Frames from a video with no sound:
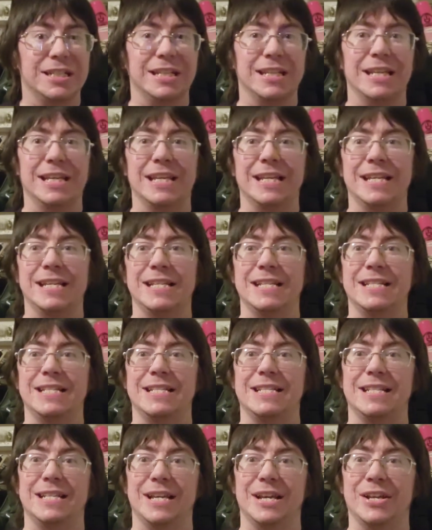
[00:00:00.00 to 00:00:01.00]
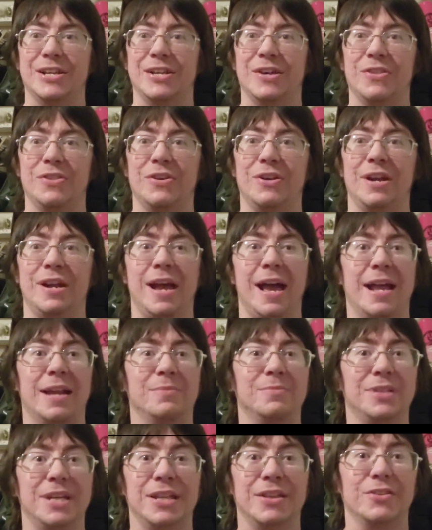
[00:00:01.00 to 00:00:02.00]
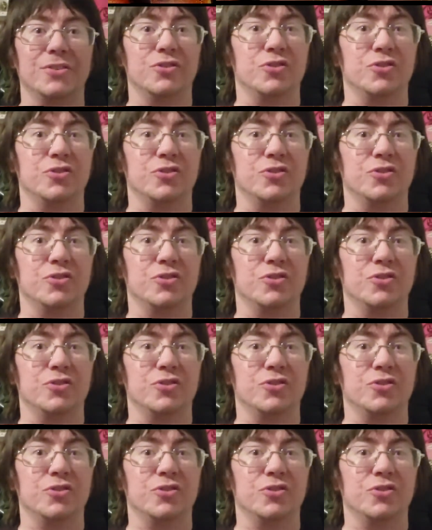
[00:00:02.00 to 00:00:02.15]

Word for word: is another Adam Sandler